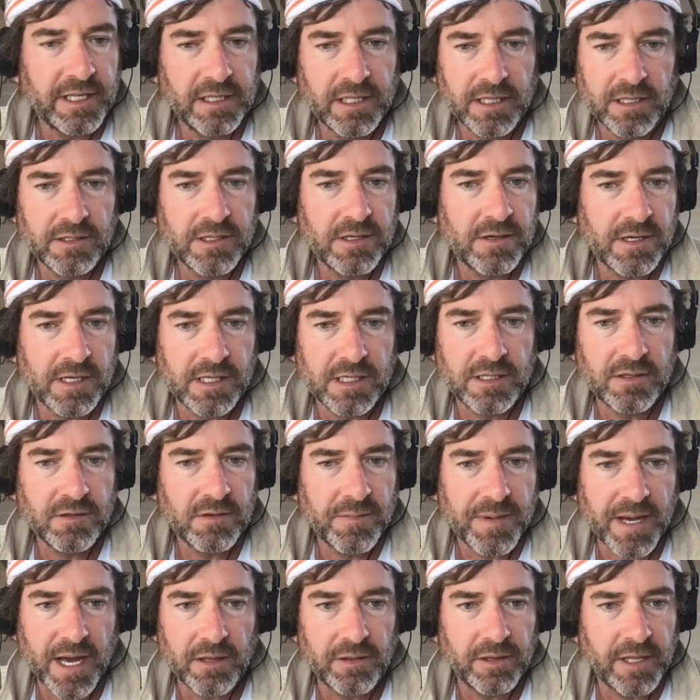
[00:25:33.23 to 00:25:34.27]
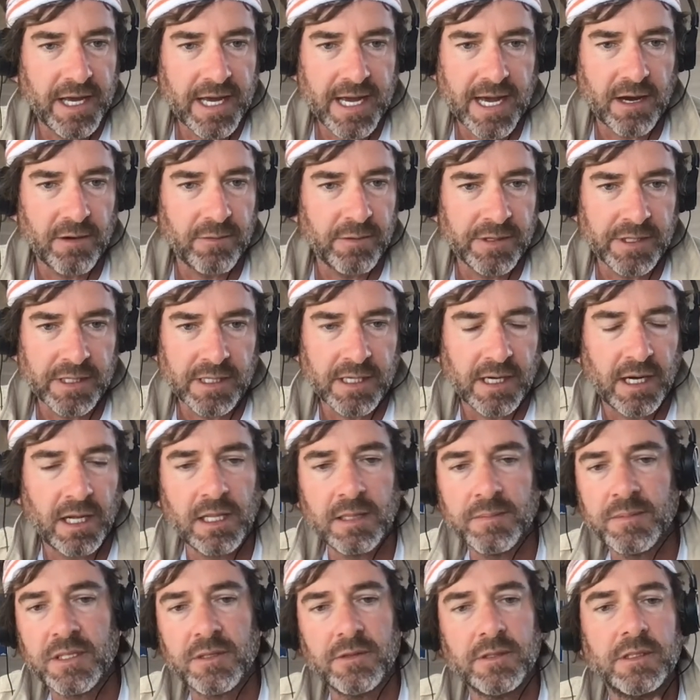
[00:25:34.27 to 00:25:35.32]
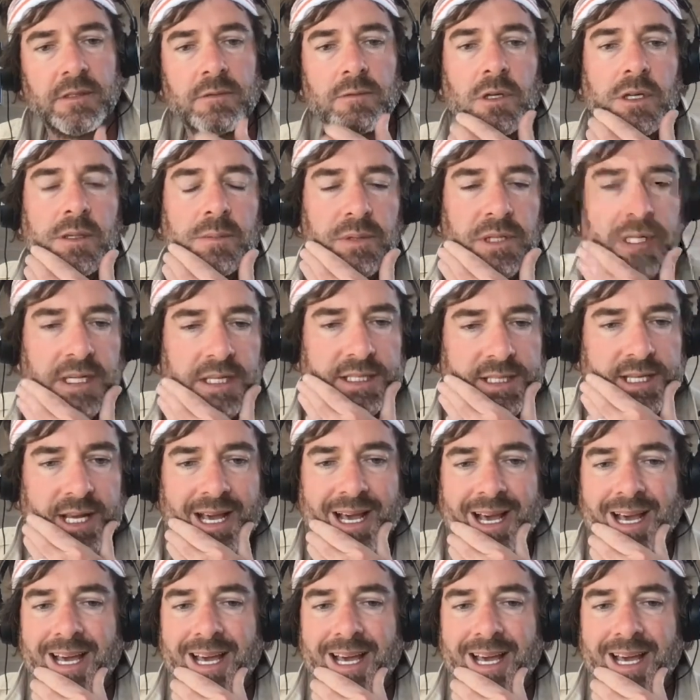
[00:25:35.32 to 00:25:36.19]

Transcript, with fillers: little you can do about layout when the columns are in the wrong place.